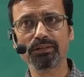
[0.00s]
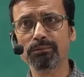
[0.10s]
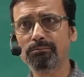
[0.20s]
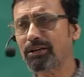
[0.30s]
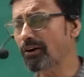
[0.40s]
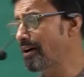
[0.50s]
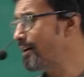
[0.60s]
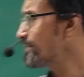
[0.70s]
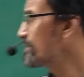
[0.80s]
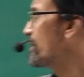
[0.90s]

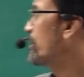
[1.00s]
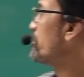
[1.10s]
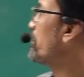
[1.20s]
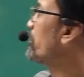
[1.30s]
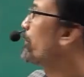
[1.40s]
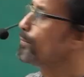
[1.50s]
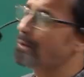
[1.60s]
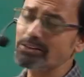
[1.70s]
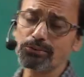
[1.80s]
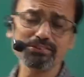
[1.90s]
Because people
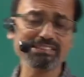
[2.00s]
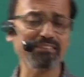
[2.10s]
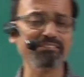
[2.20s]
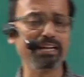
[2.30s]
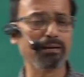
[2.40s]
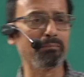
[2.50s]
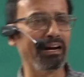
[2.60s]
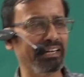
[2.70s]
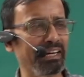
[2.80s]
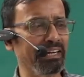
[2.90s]
want to save their
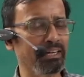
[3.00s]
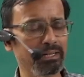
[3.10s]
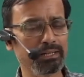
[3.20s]
money